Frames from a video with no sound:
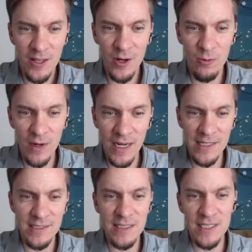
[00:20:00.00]
A
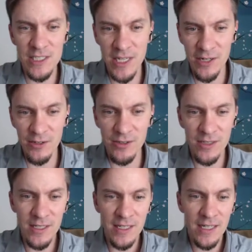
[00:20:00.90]
rate is in general.
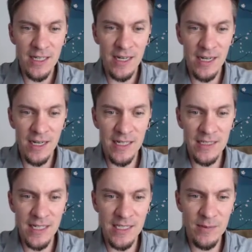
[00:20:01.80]
It
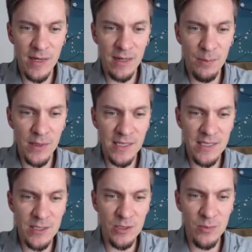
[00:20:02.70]
talks about a plus
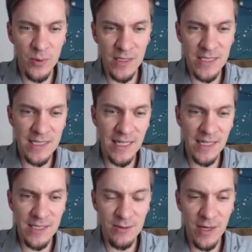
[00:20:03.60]
of
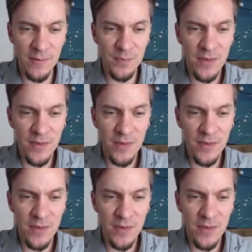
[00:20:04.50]
2.6, right?